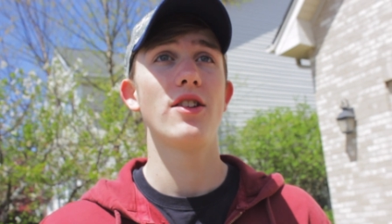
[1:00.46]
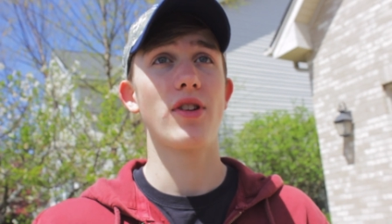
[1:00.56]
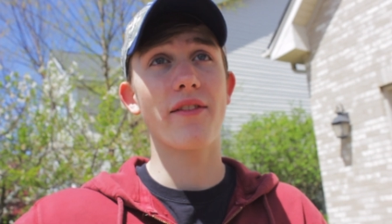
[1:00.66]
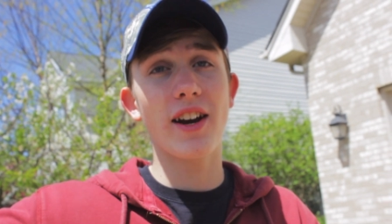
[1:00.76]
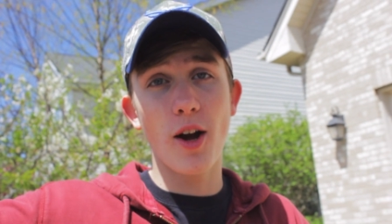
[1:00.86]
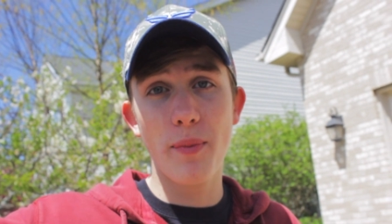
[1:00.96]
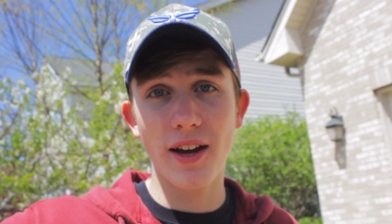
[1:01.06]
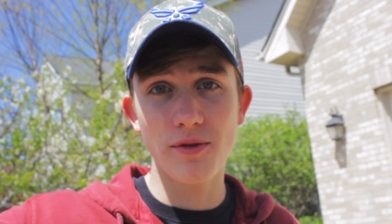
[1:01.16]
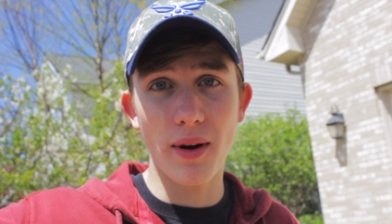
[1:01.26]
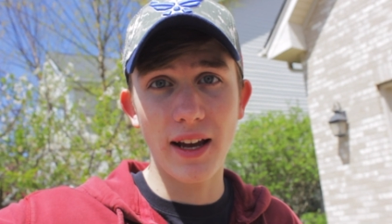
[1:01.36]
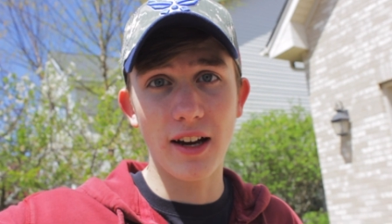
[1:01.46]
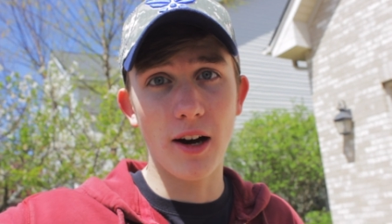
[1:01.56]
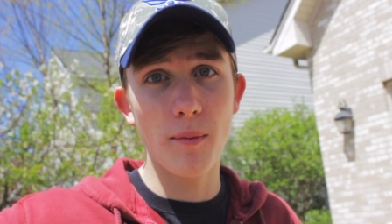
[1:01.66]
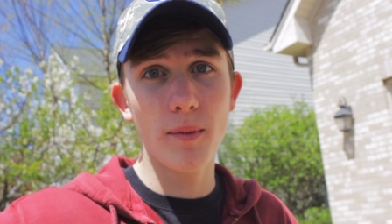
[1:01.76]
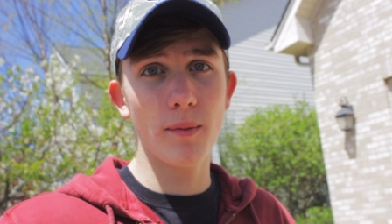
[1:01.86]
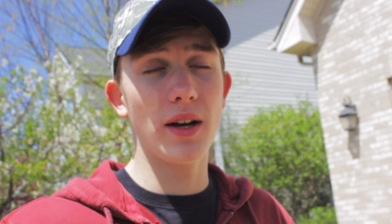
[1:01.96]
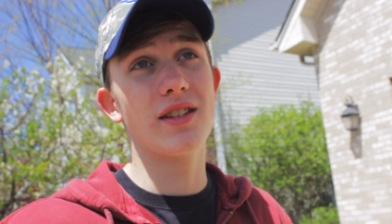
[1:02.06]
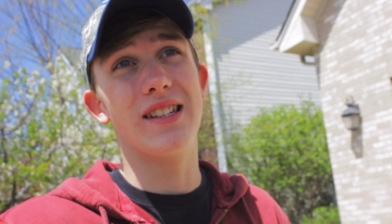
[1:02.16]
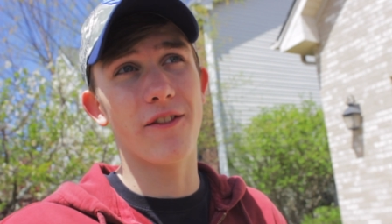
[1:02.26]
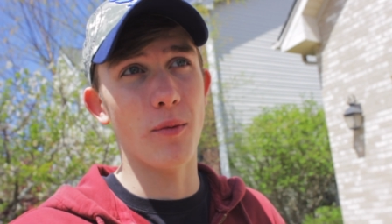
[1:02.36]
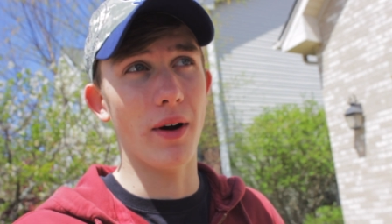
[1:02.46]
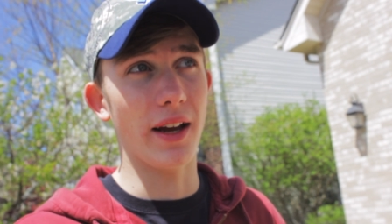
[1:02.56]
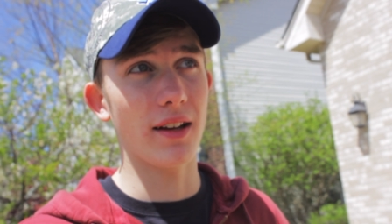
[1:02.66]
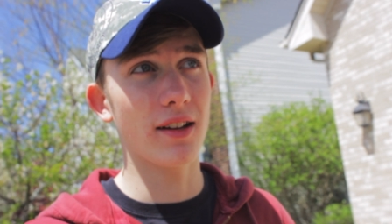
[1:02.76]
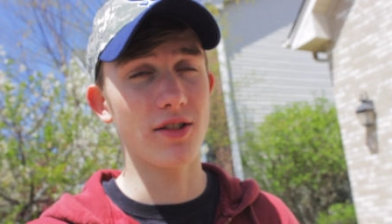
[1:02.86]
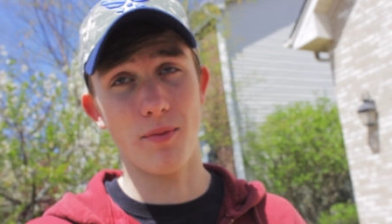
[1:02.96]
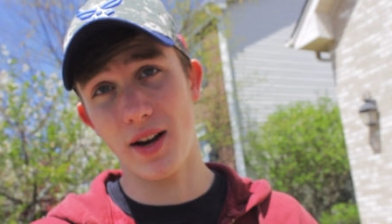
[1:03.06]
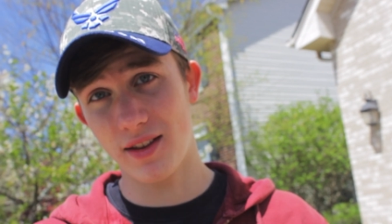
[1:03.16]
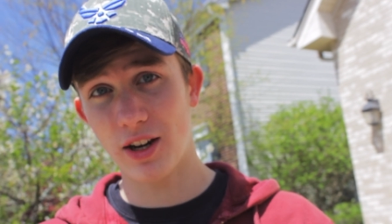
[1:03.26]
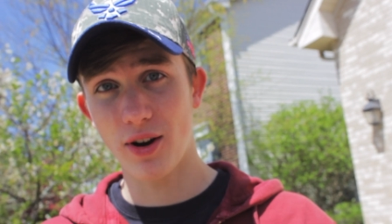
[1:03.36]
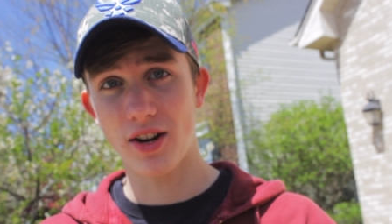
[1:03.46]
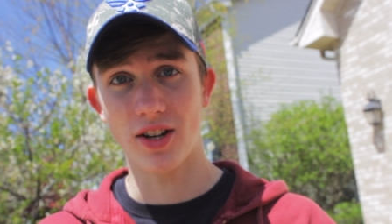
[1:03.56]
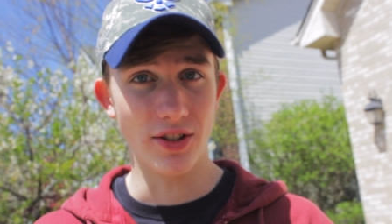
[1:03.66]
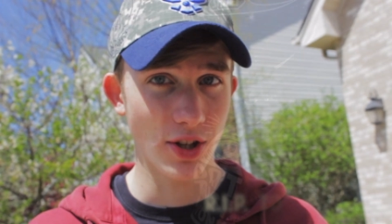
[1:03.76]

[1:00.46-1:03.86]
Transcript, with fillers: so I've got to go pick his bike up. It's a different bike, because the bike that he crashed on is